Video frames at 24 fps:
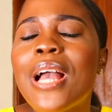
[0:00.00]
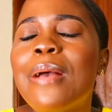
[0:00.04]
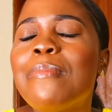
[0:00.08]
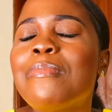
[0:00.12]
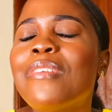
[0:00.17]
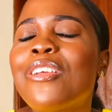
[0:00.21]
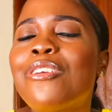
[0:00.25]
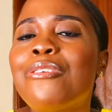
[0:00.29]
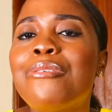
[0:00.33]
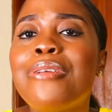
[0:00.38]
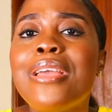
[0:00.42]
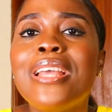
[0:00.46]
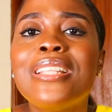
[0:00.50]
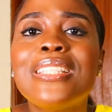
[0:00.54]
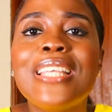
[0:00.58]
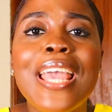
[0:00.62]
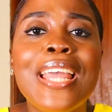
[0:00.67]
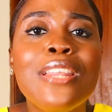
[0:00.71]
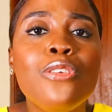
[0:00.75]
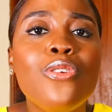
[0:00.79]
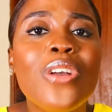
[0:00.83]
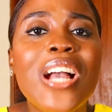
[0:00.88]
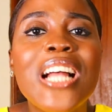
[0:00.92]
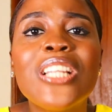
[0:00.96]
you can create
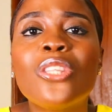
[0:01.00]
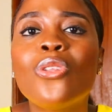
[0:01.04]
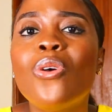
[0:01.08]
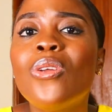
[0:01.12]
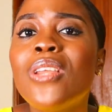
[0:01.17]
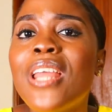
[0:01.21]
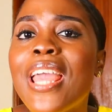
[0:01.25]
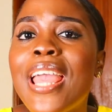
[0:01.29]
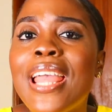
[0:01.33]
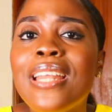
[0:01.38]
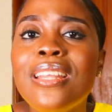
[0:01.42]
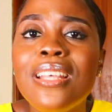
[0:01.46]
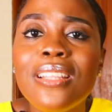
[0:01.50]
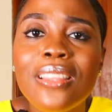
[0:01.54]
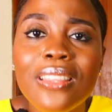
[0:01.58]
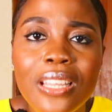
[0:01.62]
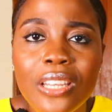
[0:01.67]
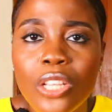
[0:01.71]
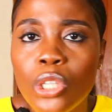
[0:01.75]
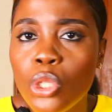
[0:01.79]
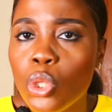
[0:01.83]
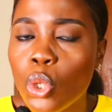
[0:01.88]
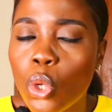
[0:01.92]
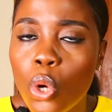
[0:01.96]
and you can turn
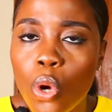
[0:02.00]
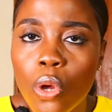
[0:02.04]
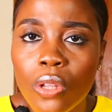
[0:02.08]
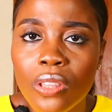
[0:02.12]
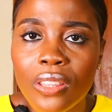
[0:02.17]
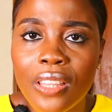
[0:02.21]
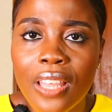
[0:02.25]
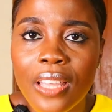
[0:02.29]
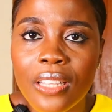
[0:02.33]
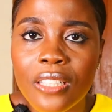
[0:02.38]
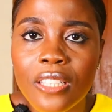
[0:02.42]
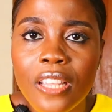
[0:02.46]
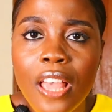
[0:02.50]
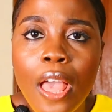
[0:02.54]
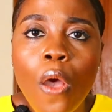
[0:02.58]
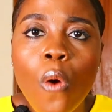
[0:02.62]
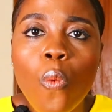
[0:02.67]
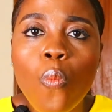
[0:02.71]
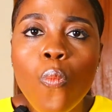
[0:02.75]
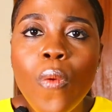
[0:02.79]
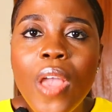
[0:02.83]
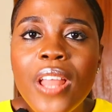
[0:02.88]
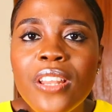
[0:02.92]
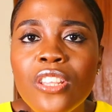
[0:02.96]
anything into content.
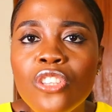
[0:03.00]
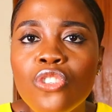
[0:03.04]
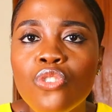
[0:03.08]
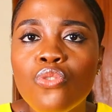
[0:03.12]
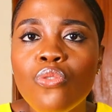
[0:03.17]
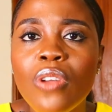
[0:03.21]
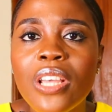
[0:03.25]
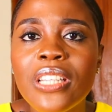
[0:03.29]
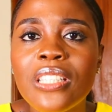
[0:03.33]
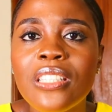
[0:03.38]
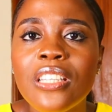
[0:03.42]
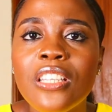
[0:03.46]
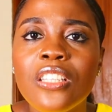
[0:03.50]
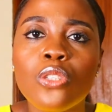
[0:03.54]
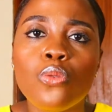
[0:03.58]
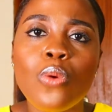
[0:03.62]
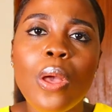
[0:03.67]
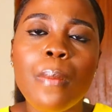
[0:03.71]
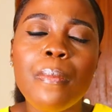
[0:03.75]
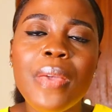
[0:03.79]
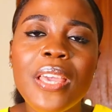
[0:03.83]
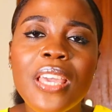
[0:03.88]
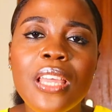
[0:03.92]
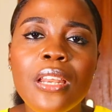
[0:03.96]
Wear these dresses.
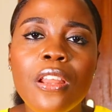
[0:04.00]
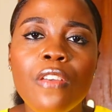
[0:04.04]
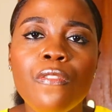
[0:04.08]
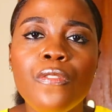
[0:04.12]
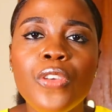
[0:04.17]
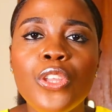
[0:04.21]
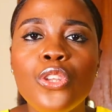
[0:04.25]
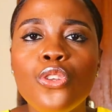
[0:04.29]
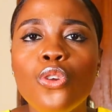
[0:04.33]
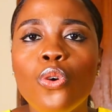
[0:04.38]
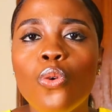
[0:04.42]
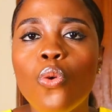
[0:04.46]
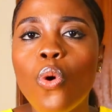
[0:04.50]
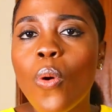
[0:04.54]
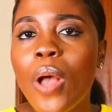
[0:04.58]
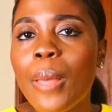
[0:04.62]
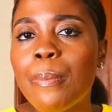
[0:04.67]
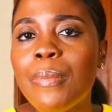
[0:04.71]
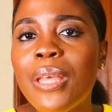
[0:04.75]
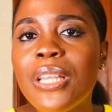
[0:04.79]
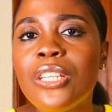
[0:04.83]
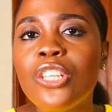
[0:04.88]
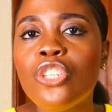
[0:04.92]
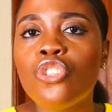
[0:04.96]
You are making a video. Oh,
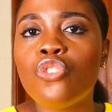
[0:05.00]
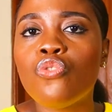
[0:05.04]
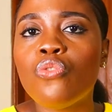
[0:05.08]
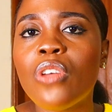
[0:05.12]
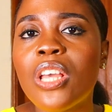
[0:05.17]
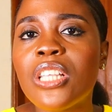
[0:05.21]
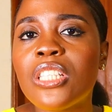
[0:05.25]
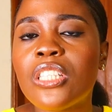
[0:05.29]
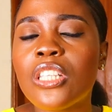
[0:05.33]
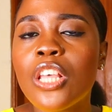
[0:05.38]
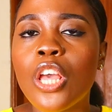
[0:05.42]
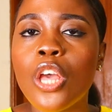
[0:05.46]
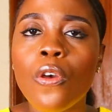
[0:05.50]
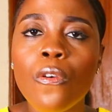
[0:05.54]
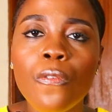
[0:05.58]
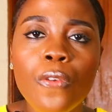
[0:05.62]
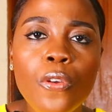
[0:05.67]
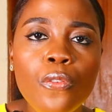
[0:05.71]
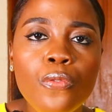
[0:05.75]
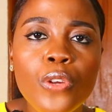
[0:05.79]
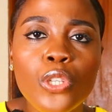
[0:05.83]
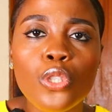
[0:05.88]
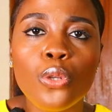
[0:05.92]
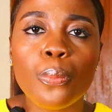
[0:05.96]
I made this dress.
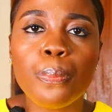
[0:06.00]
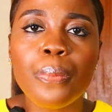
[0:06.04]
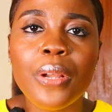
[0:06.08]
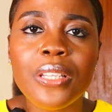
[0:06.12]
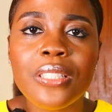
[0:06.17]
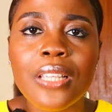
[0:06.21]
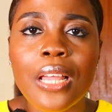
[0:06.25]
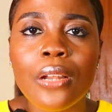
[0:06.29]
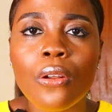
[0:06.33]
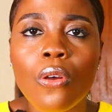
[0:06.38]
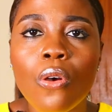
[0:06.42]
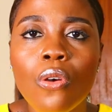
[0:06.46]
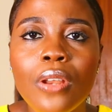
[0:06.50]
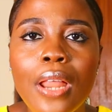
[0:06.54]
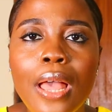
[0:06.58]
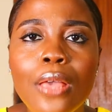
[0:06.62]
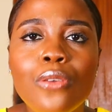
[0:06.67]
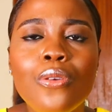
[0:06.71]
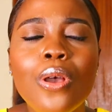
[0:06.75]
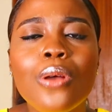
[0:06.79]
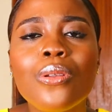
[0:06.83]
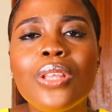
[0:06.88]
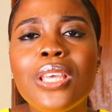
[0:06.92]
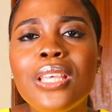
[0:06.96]
Feel free to place an
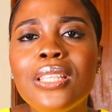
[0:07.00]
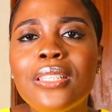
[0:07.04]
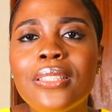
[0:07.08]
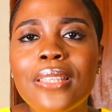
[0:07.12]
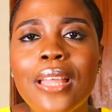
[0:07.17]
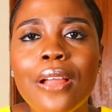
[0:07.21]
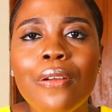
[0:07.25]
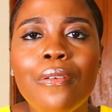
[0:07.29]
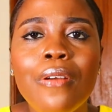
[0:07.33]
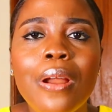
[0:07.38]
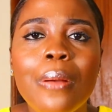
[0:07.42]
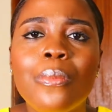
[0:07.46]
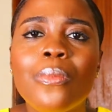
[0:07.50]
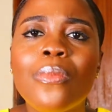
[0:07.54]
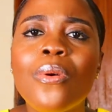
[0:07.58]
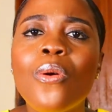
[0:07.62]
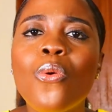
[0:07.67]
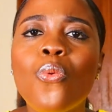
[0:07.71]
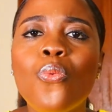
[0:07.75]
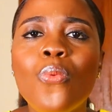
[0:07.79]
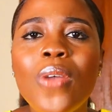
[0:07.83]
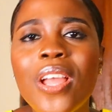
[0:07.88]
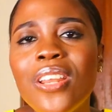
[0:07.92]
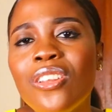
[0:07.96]
order. You're on Instagram.
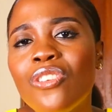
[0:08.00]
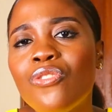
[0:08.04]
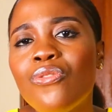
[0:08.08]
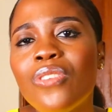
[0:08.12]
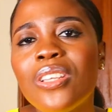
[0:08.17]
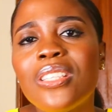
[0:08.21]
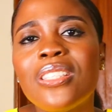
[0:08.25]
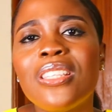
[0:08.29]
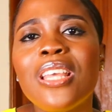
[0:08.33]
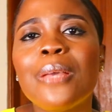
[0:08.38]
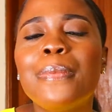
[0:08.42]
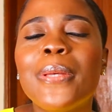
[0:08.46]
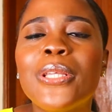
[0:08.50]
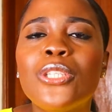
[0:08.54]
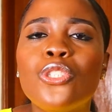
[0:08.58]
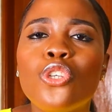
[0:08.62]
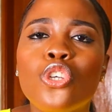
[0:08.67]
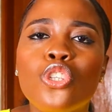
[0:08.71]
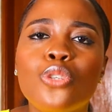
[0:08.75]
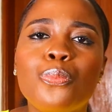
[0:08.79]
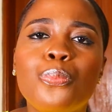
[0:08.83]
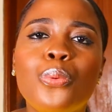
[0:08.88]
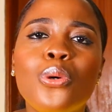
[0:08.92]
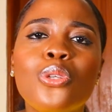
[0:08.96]
Wear the dress. Take
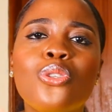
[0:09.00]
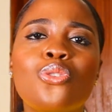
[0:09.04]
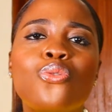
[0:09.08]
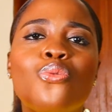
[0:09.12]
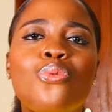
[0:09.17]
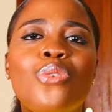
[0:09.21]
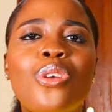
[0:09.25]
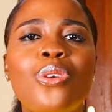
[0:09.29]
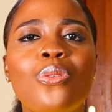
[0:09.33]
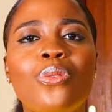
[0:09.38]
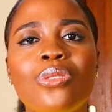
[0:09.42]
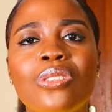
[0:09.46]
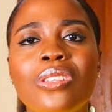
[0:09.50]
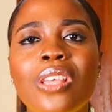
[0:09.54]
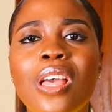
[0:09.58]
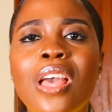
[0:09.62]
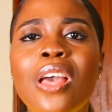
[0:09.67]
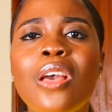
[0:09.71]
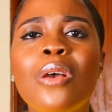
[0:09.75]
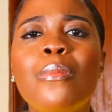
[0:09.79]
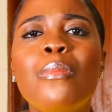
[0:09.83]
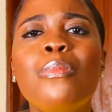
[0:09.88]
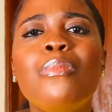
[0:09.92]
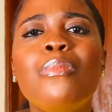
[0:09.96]
pictures. Post reels.